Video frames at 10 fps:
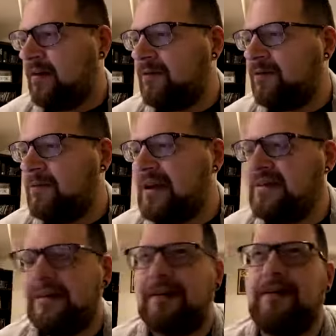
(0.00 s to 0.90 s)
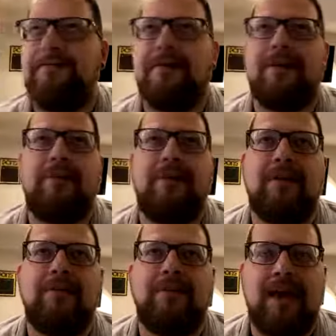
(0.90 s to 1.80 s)
For me to figure out what it
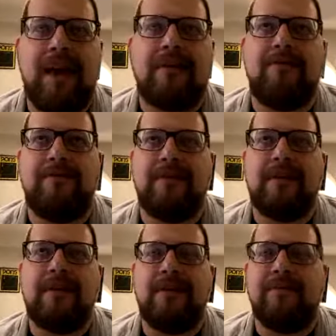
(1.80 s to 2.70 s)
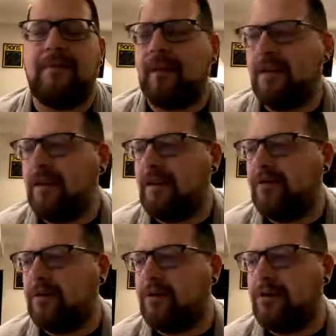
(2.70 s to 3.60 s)
is to actively
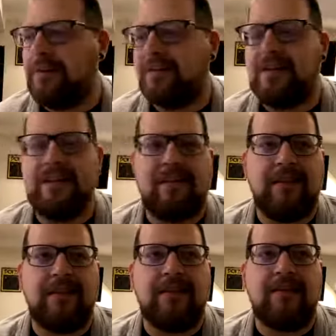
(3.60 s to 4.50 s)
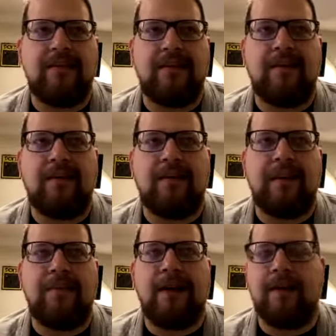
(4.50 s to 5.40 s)
love the world means I need to think
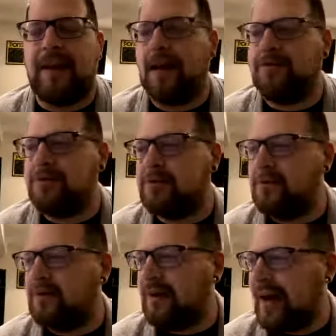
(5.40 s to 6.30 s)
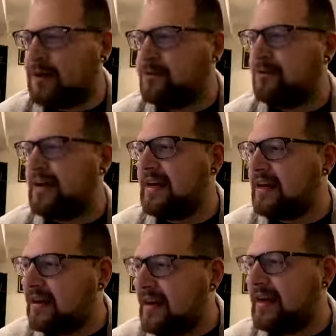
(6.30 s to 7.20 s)
about how to actually
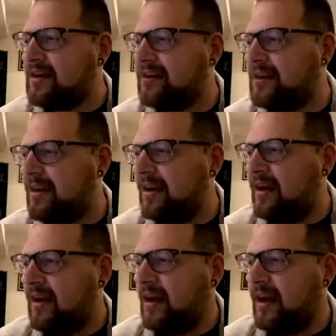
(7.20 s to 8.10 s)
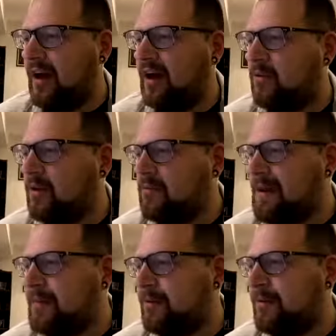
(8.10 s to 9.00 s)
engage with
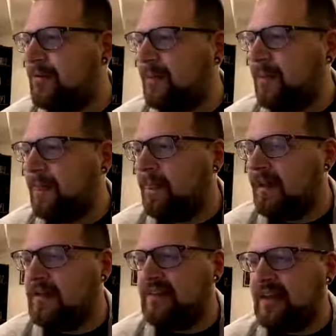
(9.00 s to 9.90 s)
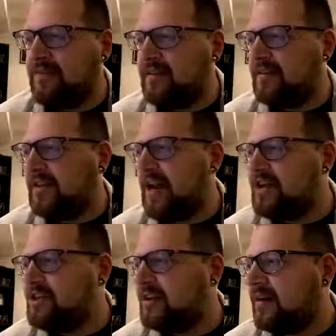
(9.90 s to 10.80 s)
people instead of
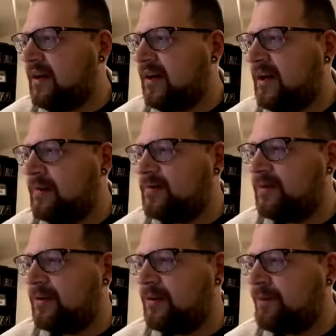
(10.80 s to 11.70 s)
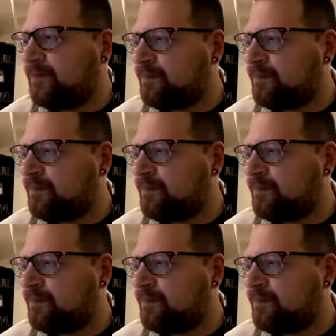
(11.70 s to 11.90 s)
disengaging. So